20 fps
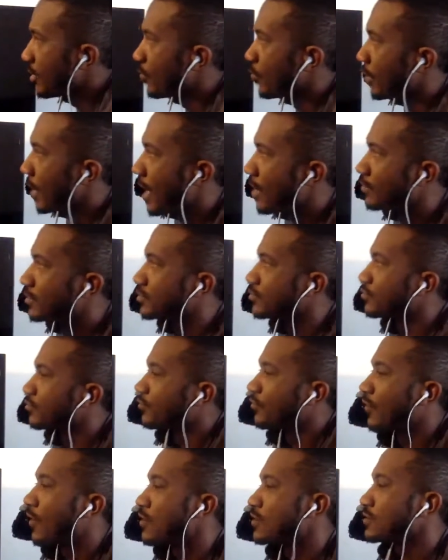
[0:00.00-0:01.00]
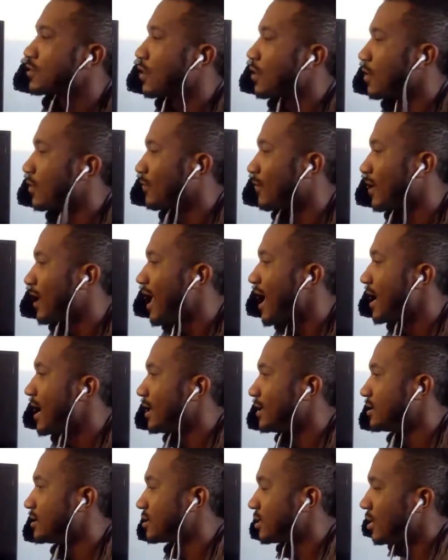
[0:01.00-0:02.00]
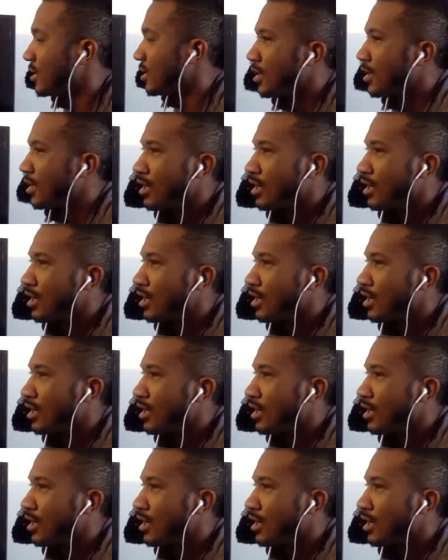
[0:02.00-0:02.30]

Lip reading: when I was first starting to run ads,